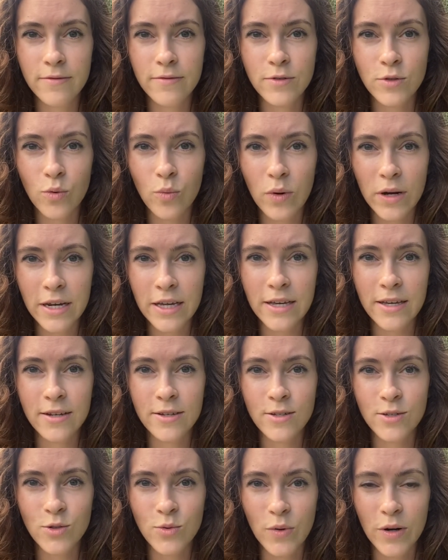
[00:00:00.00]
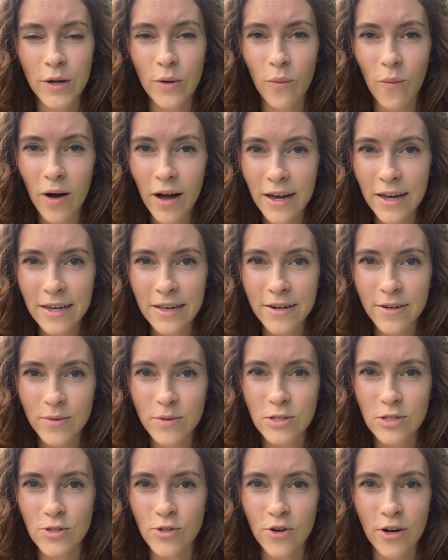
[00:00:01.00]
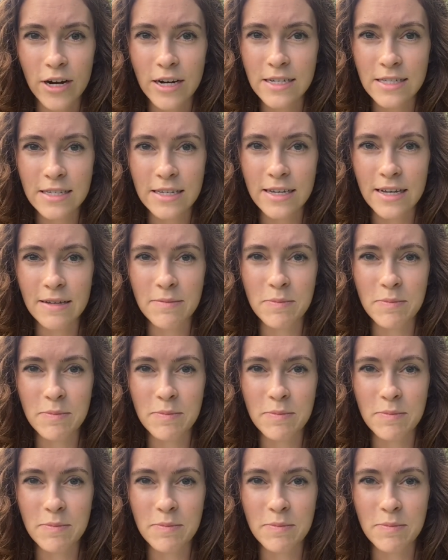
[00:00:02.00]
2021, which is crazy.